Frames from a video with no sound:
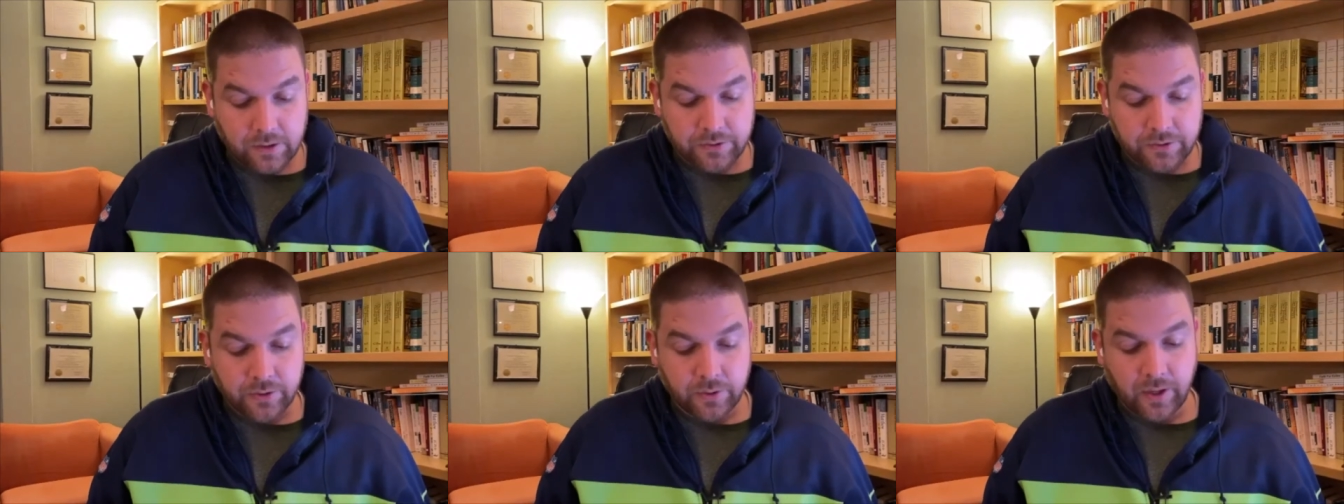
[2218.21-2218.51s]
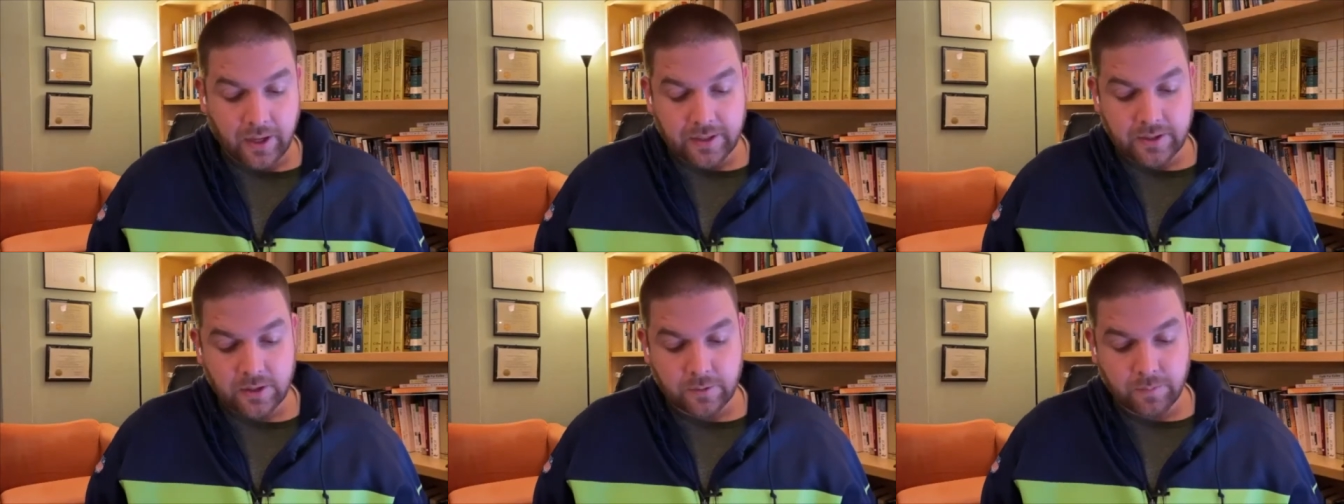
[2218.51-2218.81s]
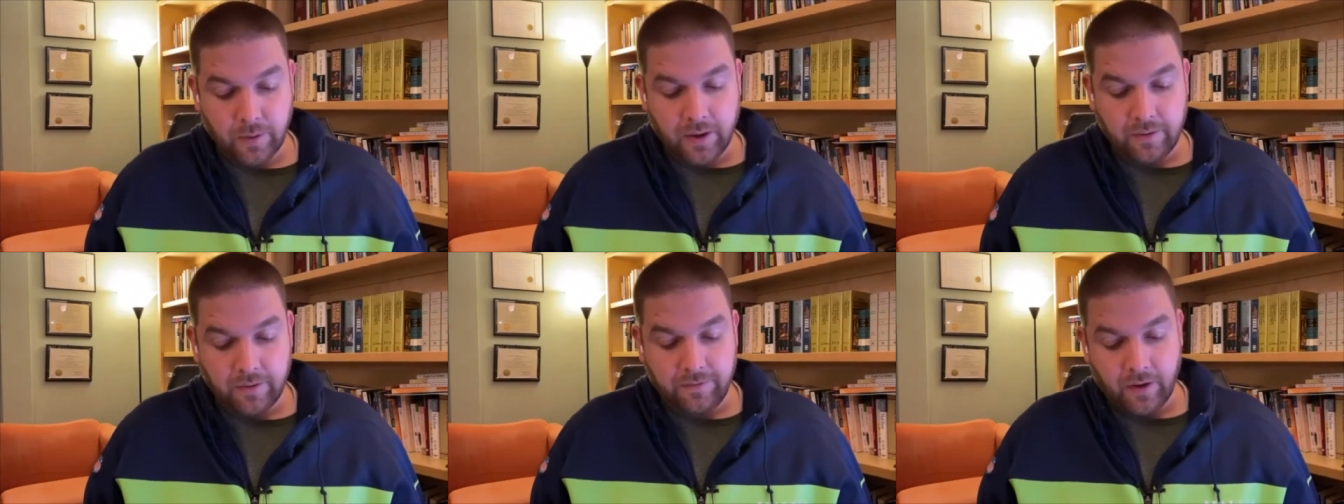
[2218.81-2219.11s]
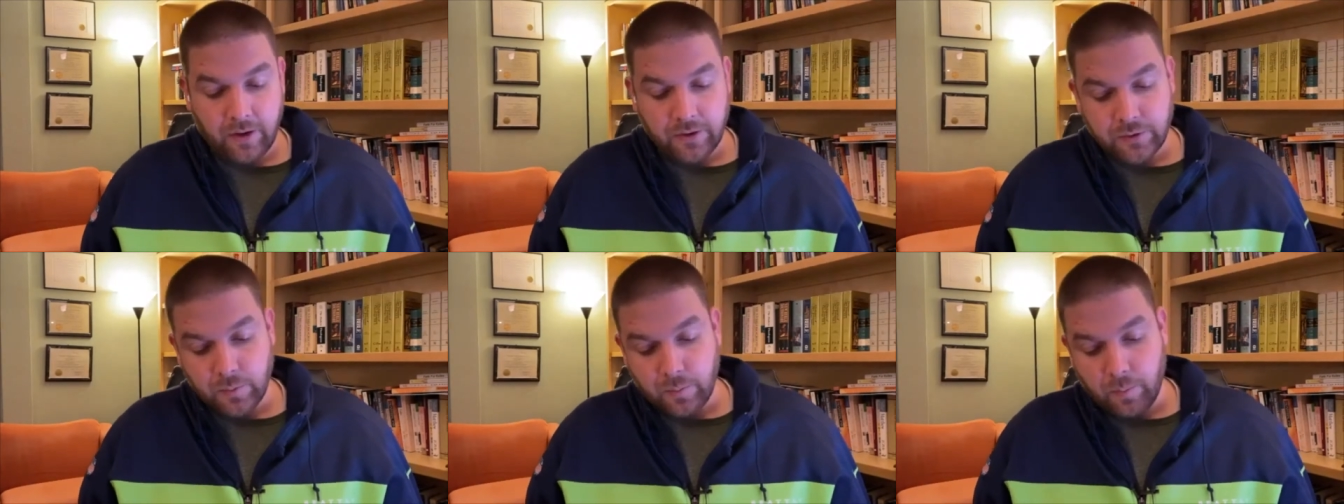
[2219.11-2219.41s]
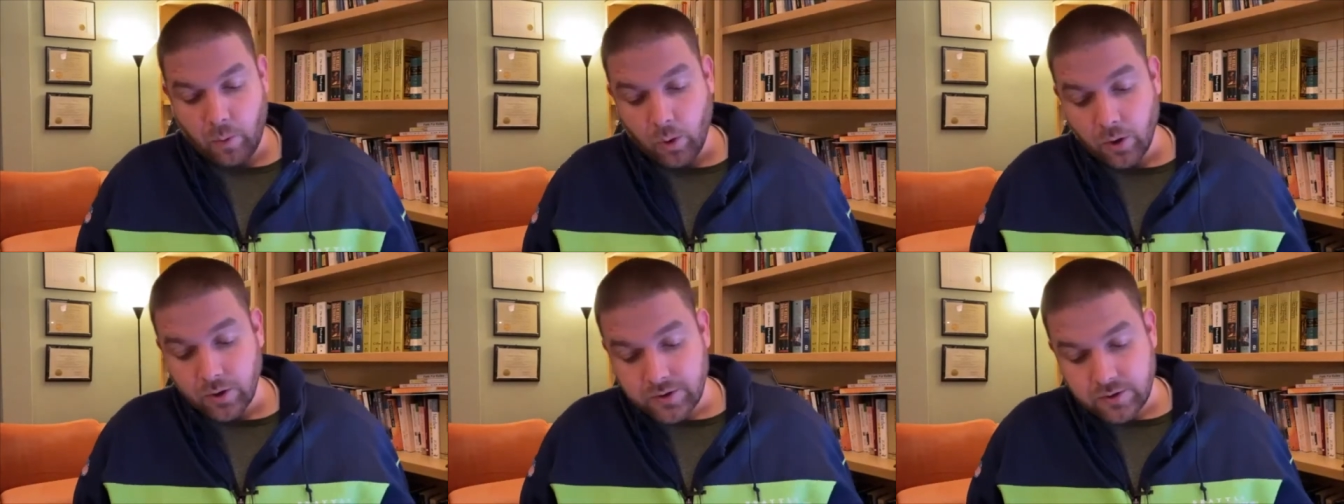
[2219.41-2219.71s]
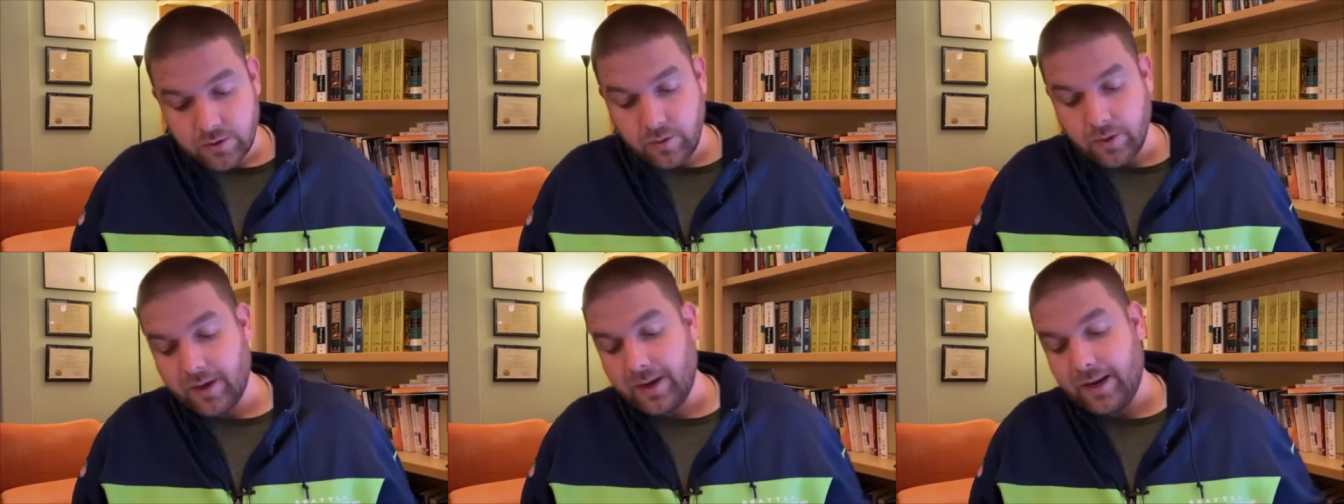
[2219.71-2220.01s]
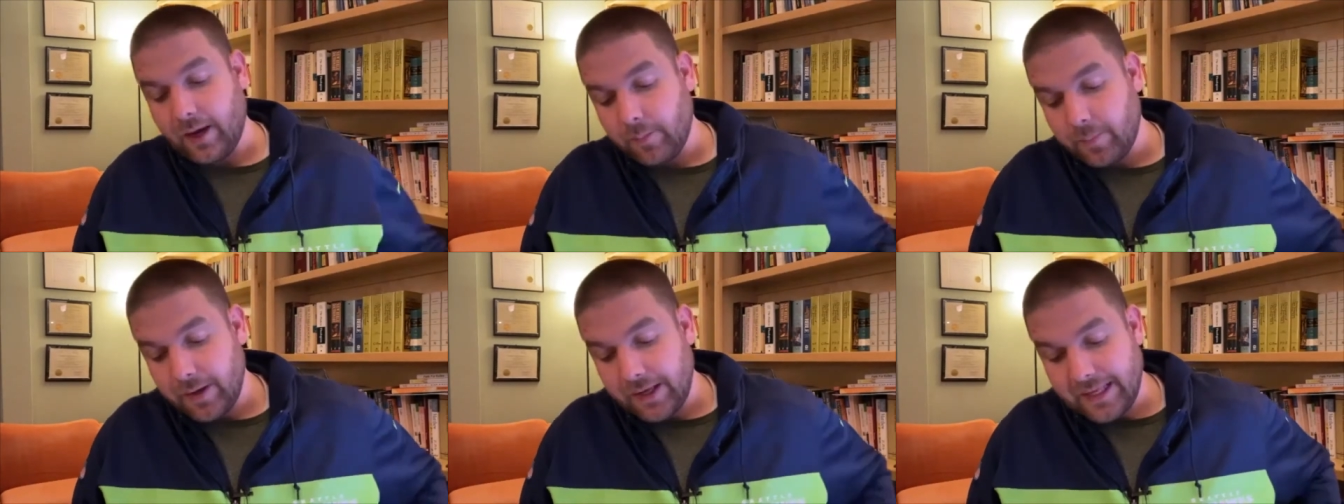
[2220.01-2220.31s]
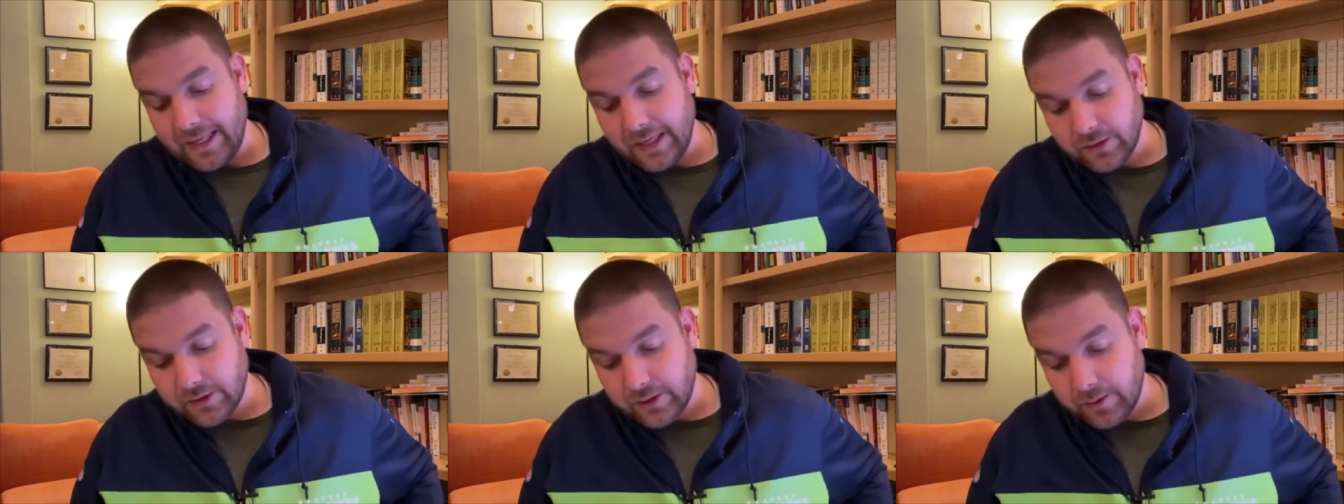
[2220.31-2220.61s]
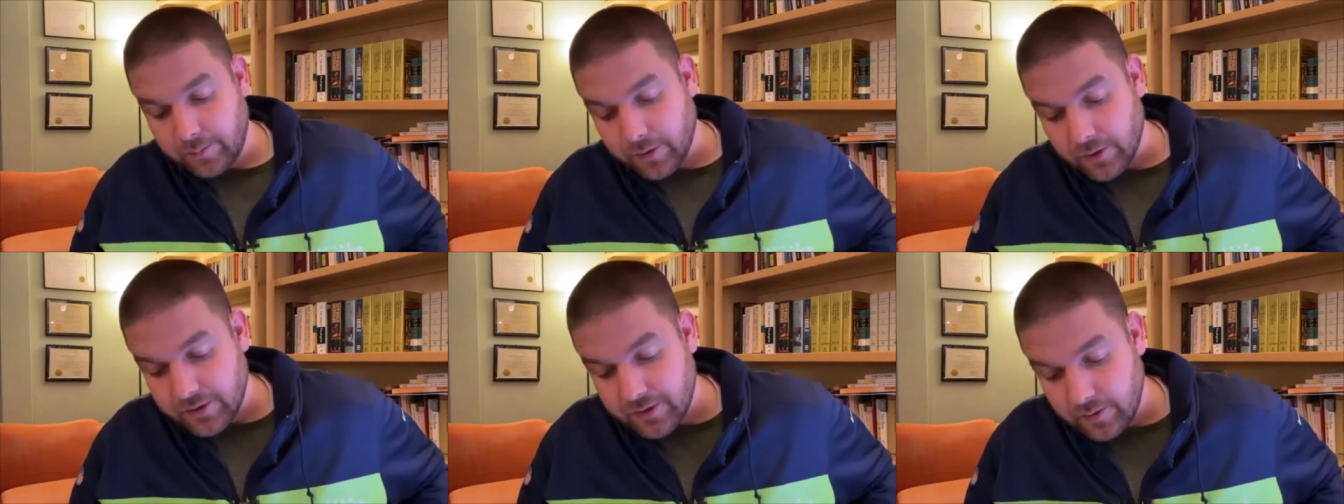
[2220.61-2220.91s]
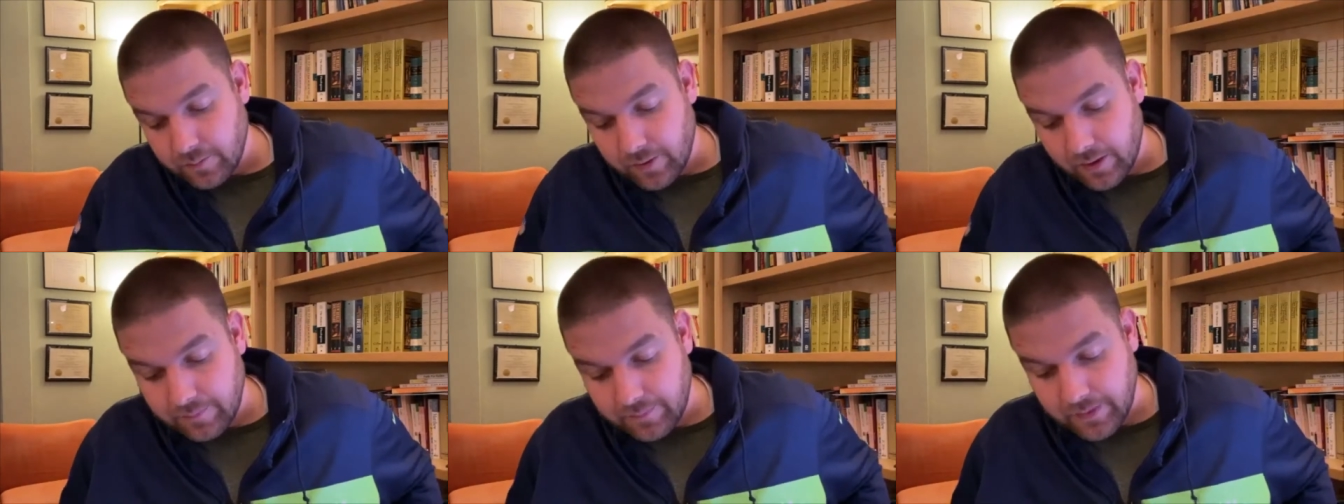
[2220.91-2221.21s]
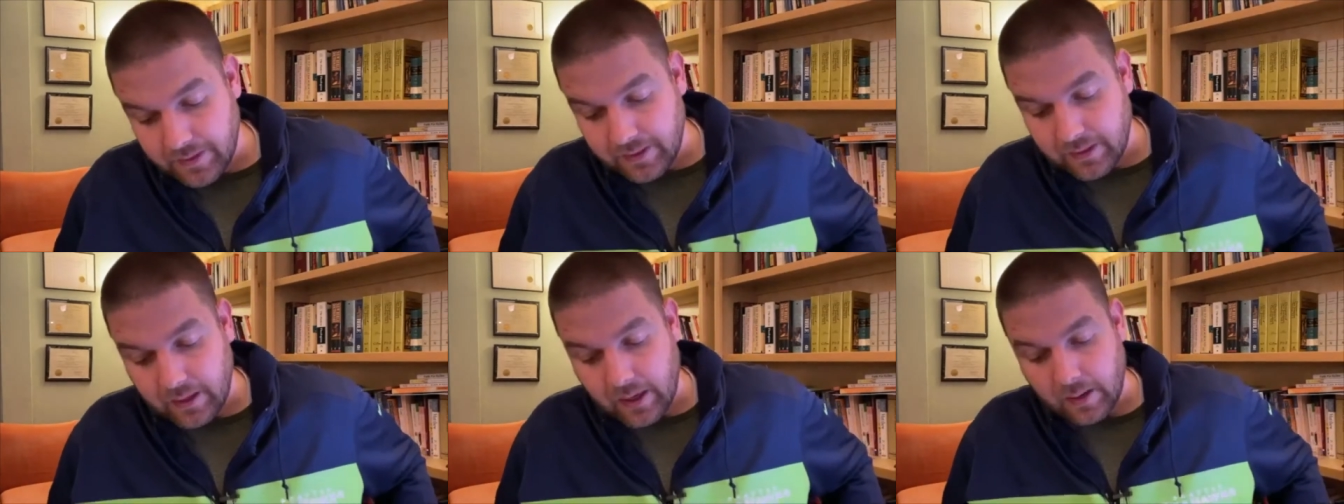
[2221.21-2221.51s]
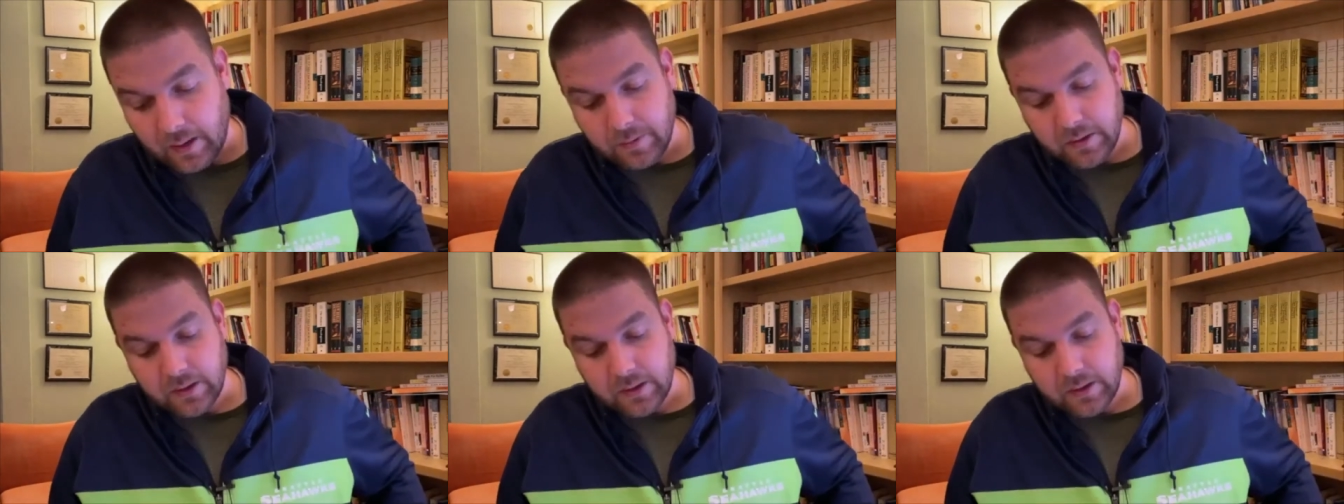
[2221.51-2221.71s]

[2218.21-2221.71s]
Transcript: Do not spread false reports. Do not help a guilty person by being a